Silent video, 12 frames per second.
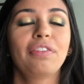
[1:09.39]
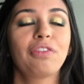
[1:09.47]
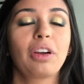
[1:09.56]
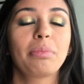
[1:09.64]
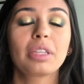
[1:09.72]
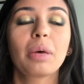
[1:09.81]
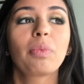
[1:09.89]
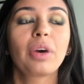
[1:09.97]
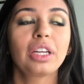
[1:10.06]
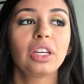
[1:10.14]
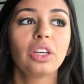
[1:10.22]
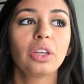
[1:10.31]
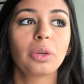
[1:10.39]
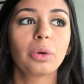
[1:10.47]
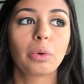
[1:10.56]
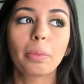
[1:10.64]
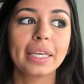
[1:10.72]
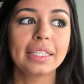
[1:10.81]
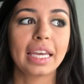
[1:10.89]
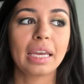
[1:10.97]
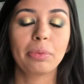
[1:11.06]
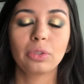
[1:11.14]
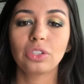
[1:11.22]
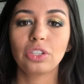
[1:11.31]
from someone who is
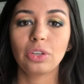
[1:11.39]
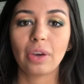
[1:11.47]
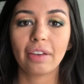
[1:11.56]
able to do